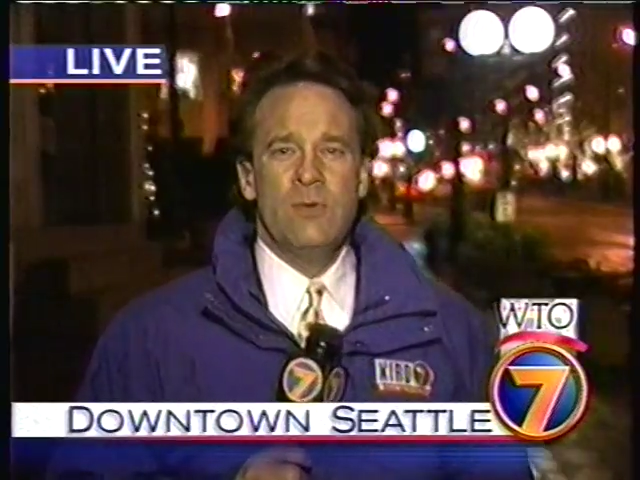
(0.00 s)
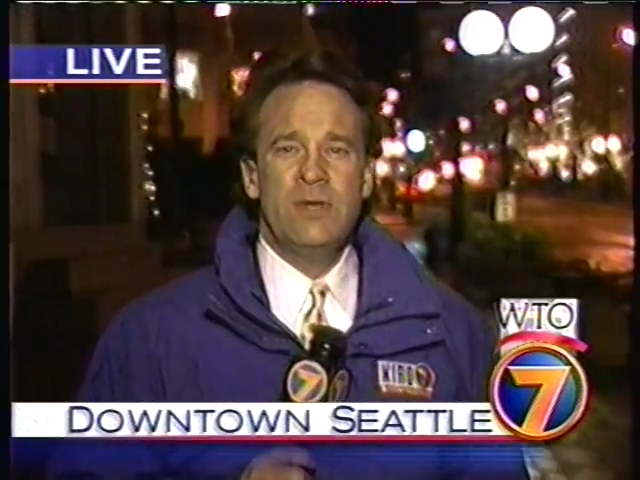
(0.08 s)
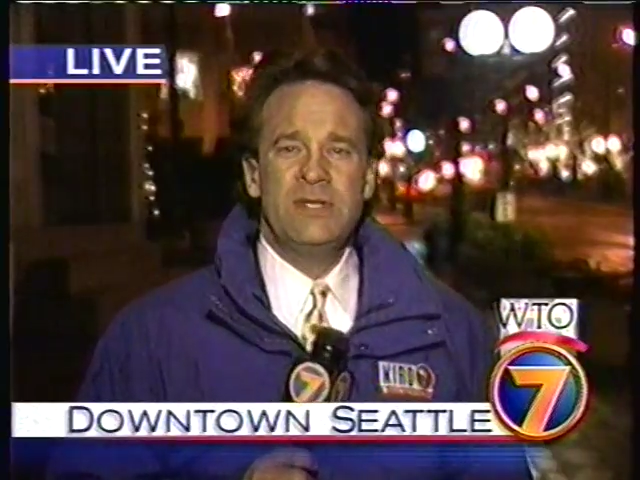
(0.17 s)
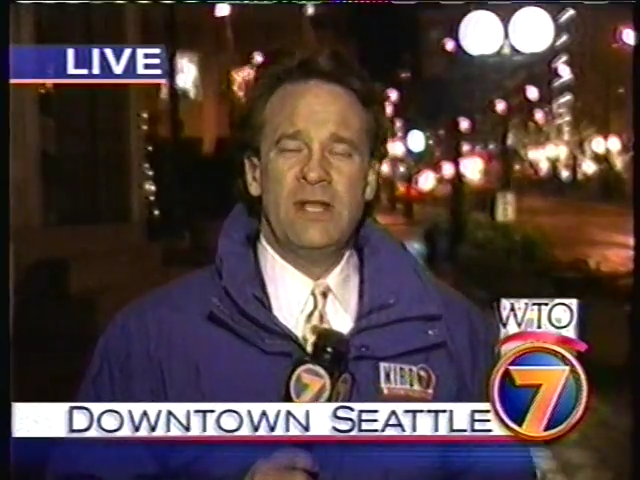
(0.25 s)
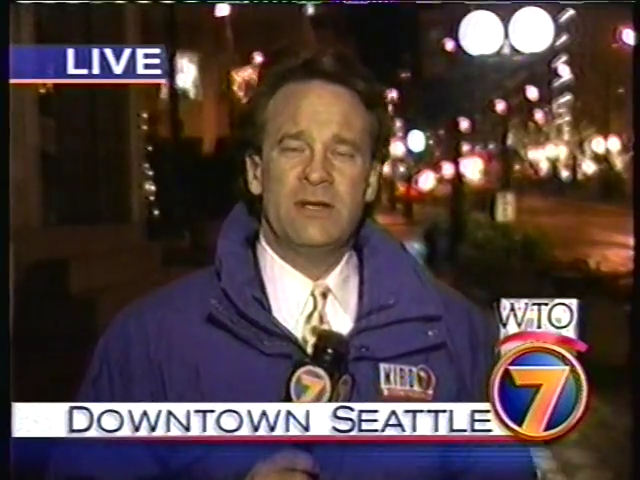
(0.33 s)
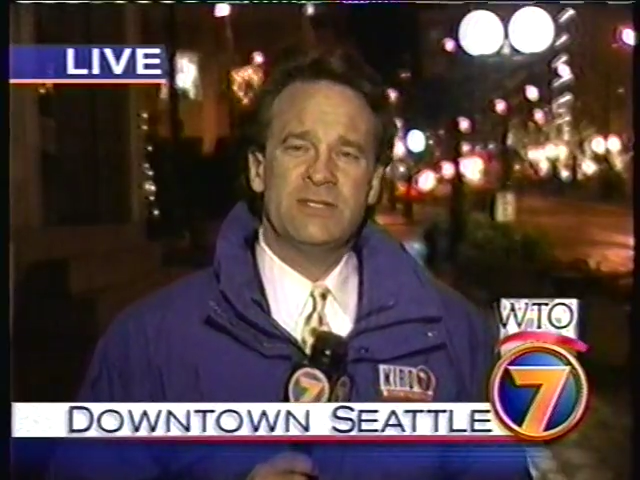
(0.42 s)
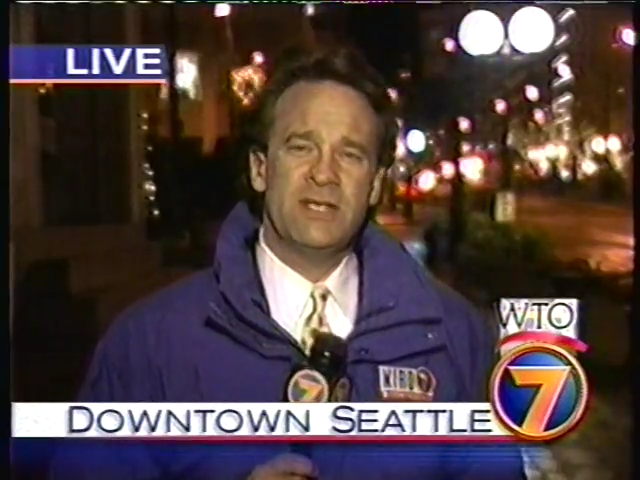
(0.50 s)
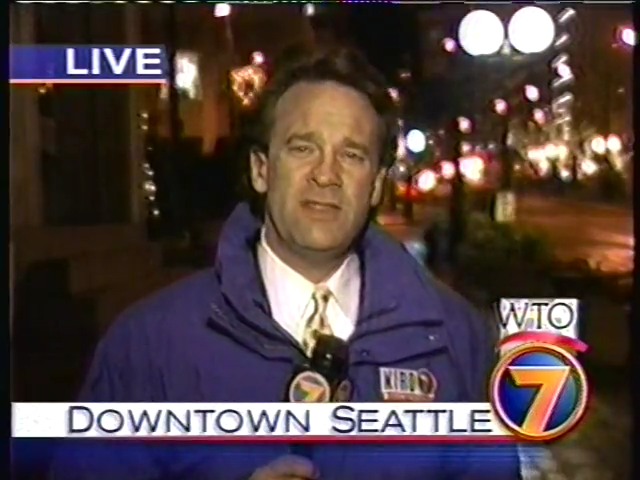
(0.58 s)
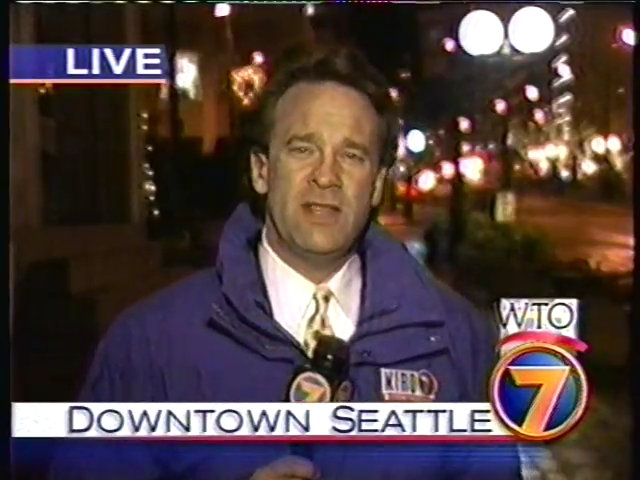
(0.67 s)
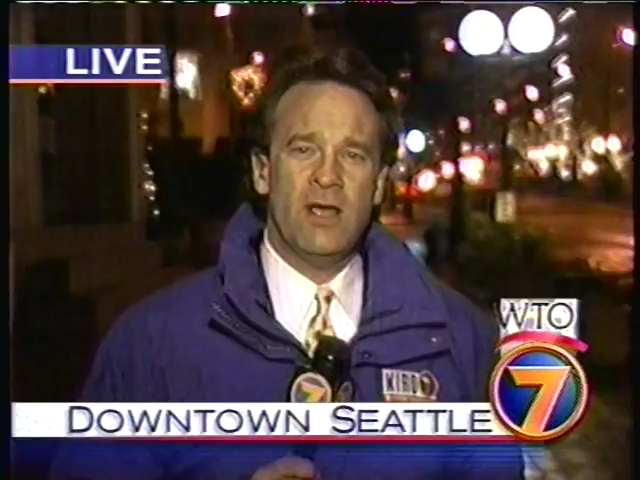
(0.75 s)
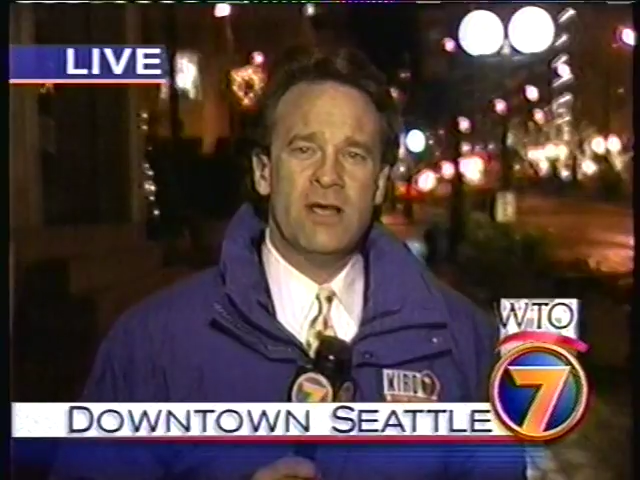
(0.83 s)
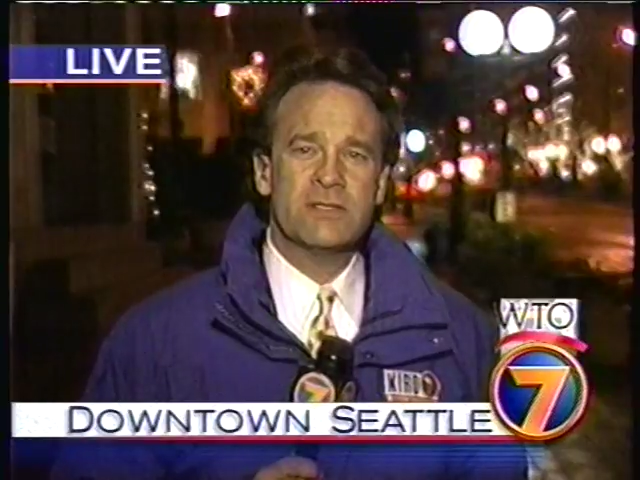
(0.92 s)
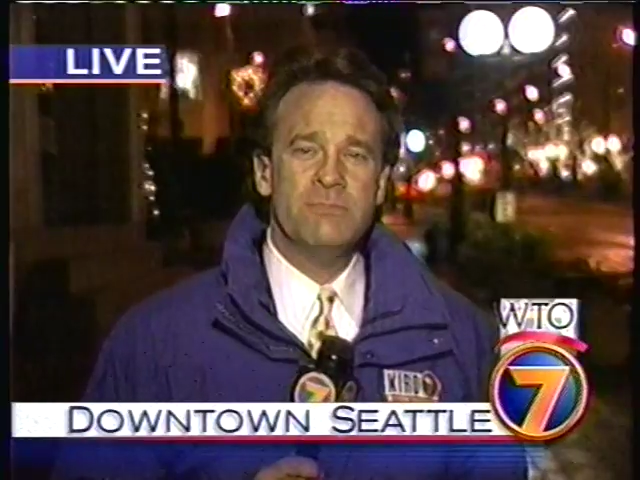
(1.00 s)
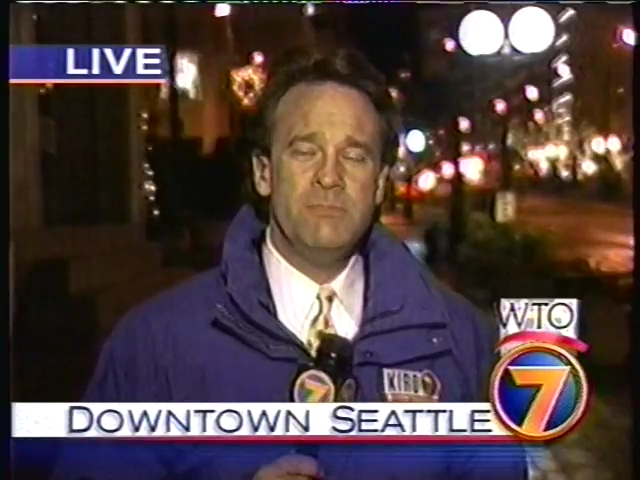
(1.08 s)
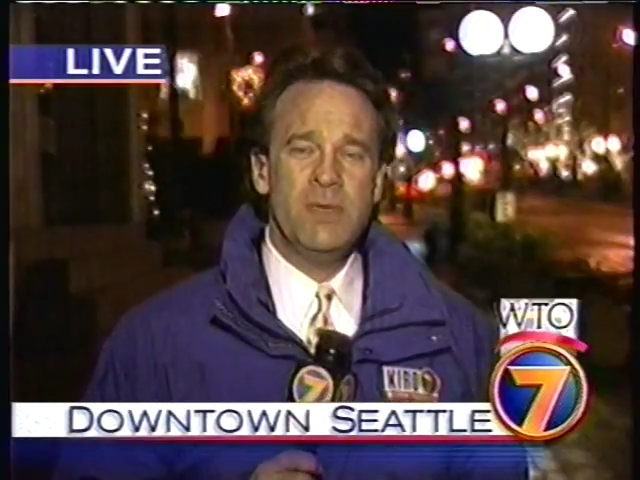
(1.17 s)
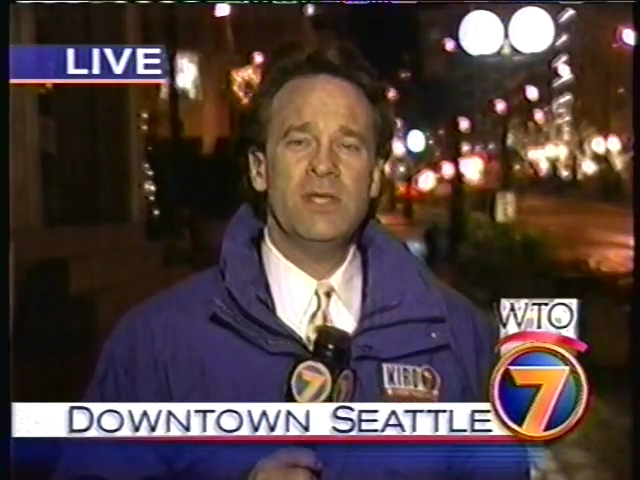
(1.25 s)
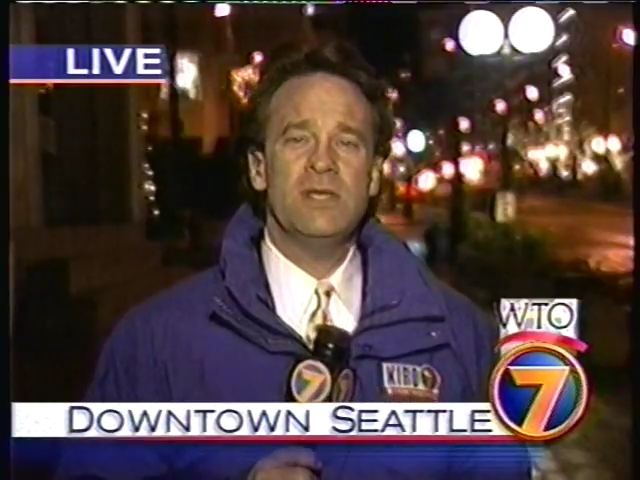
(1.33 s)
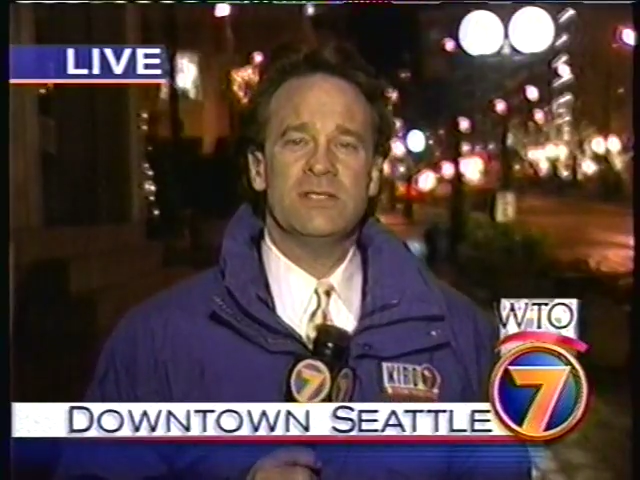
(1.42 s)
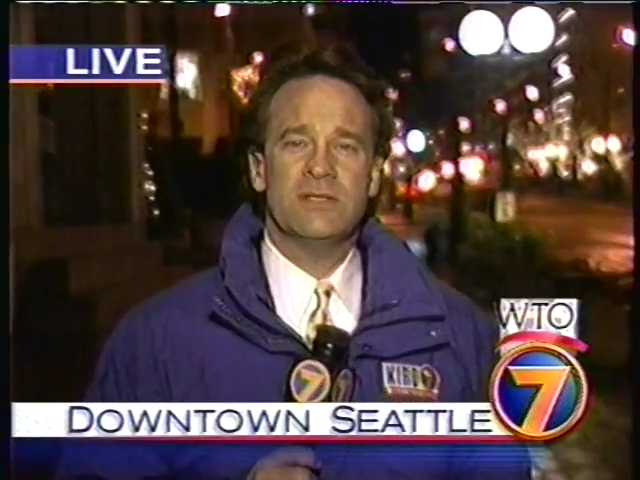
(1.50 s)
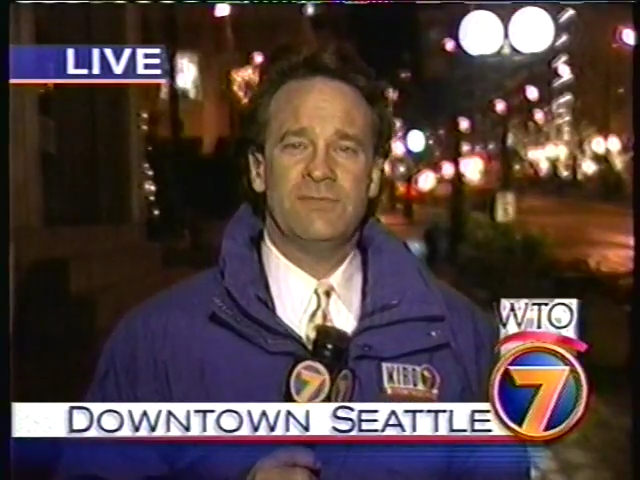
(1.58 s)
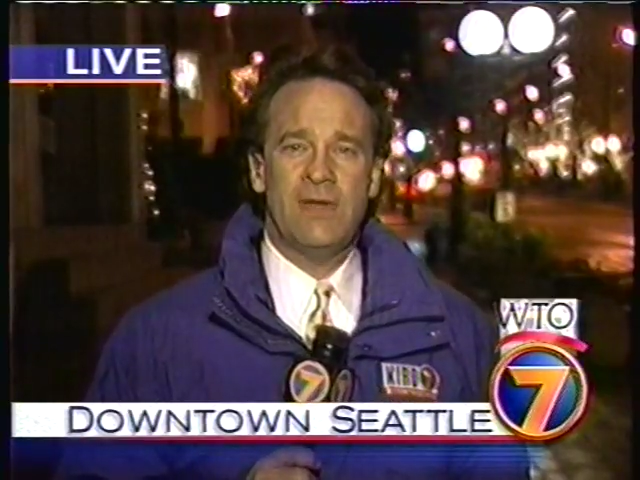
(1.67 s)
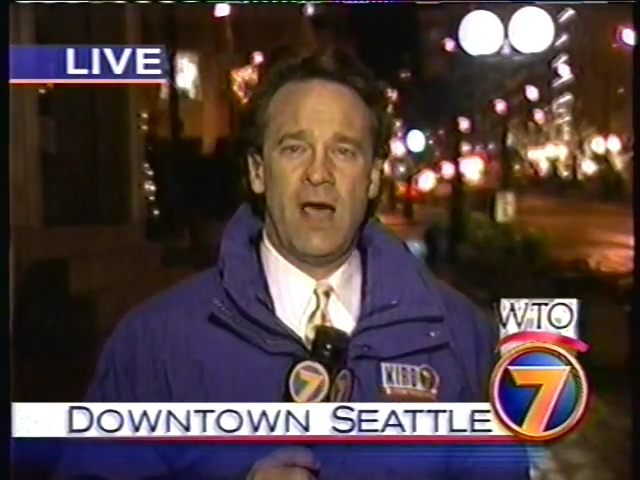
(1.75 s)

Retailers say they lost millions of